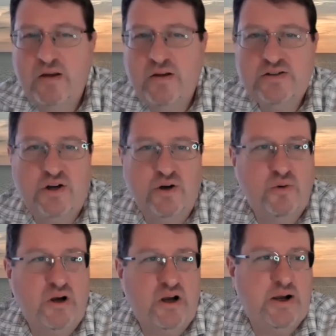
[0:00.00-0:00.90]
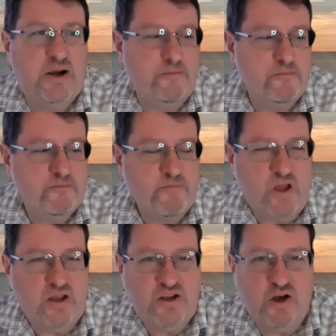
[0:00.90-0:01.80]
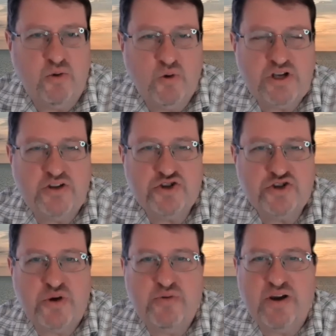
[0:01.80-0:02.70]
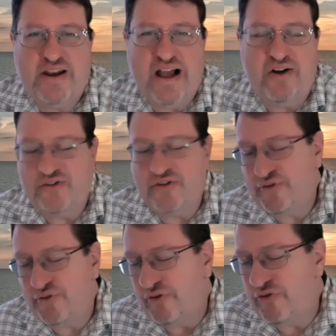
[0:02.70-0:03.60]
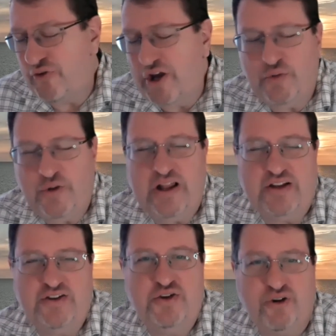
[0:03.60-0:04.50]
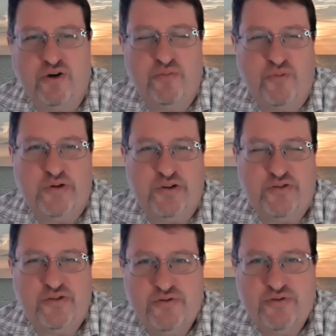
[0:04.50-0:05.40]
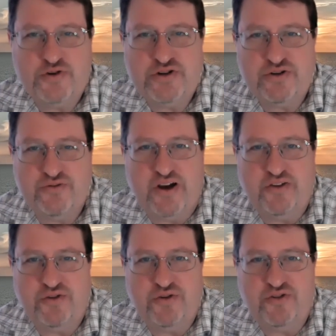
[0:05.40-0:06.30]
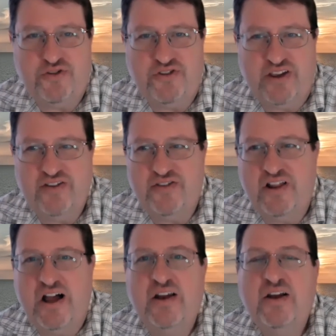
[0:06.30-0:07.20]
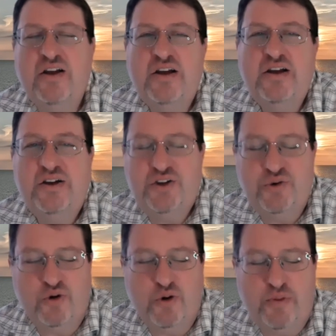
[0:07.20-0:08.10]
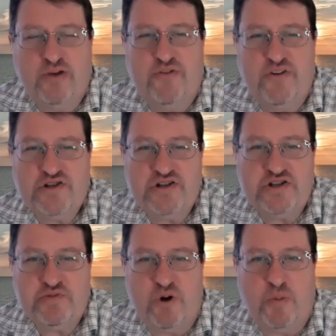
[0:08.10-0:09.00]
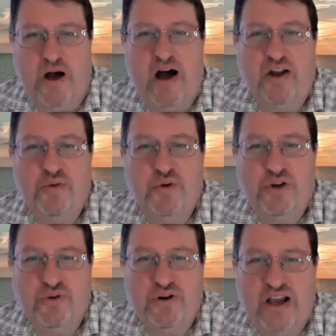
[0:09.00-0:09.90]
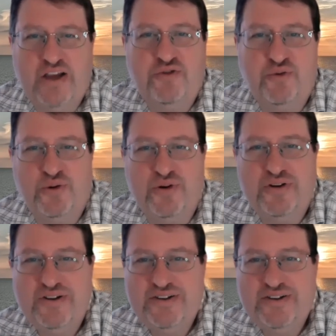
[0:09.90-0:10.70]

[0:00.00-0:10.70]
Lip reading: So, what's on the screen right now is a sort of phrase we like to use. Our previous first year advisor used to say this a lot. you were a big fish in a small pond when you were in high school.